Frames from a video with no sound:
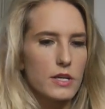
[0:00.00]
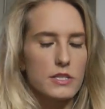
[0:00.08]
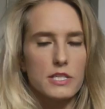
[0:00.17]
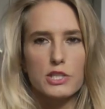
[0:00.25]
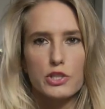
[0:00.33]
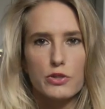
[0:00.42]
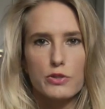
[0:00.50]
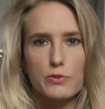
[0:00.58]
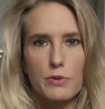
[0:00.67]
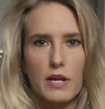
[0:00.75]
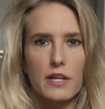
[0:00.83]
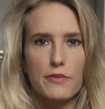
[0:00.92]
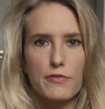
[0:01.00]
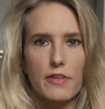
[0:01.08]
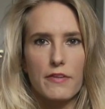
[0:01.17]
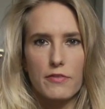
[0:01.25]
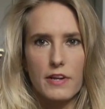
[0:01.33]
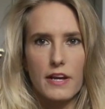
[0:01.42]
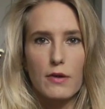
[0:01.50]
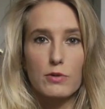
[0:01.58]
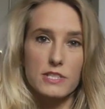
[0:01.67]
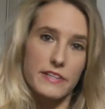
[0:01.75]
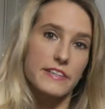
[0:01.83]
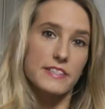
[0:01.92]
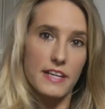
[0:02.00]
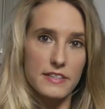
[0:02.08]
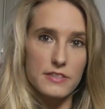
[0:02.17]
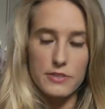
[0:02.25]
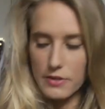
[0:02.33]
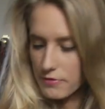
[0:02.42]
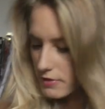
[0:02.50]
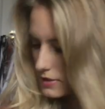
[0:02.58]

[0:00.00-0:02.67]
tissue as well if they've run out, which they tend to do at